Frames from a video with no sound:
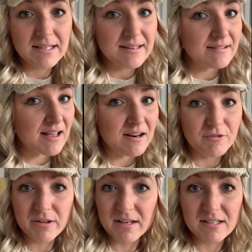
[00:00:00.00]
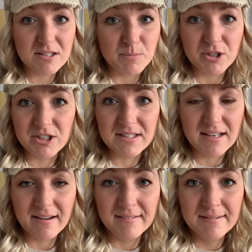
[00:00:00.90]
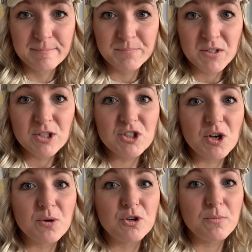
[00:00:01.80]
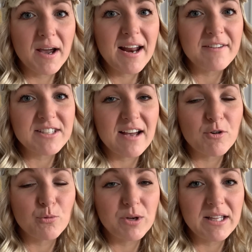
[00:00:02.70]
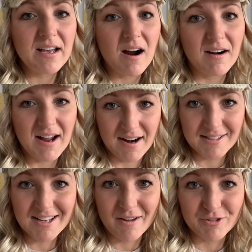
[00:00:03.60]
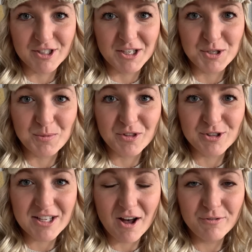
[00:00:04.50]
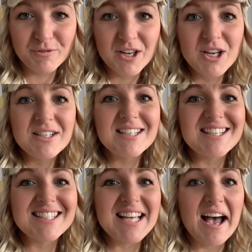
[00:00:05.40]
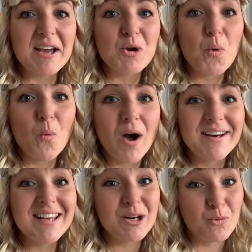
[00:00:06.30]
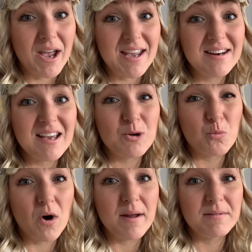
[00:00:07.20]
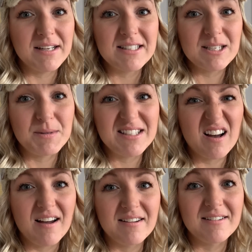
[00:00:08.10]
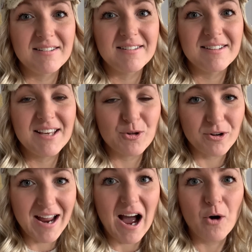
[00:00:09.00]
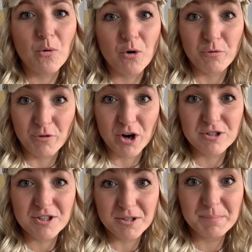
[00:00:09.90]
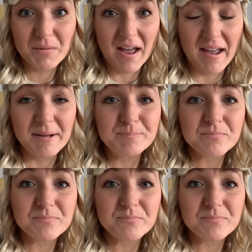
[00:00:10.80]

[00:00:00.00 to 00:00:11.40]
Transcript: not everything is emergency. So you might have to have a really hard, honest conversation with yourself to decide what can wait and what needs to be done either now or first, okay?